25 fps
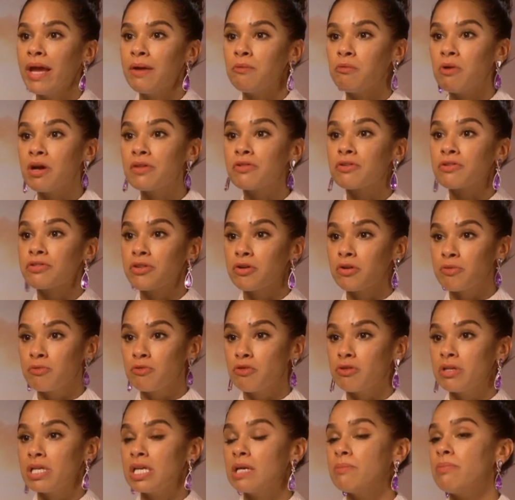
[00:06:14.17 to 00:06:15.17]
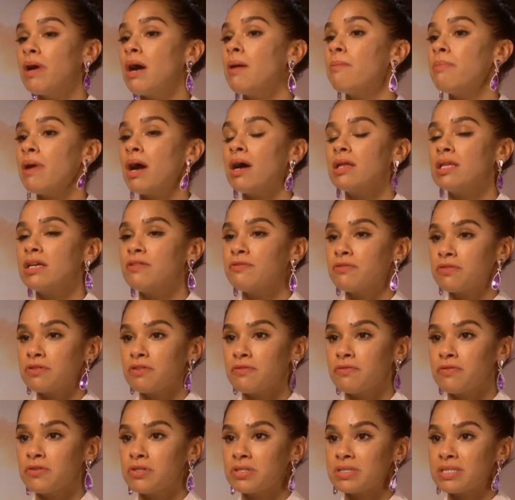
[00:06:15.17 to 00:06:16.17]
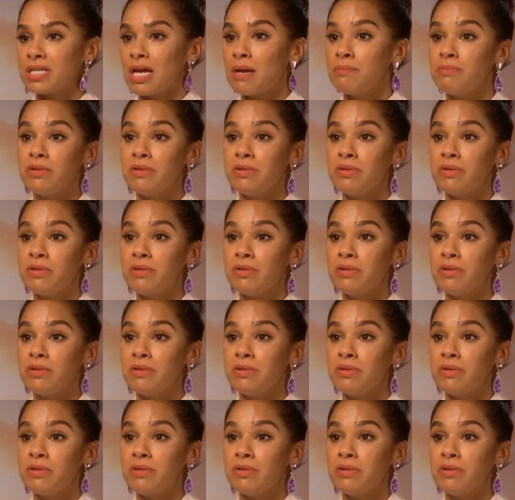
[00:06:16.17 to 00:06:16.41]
Whether they're learning about ballet for the first time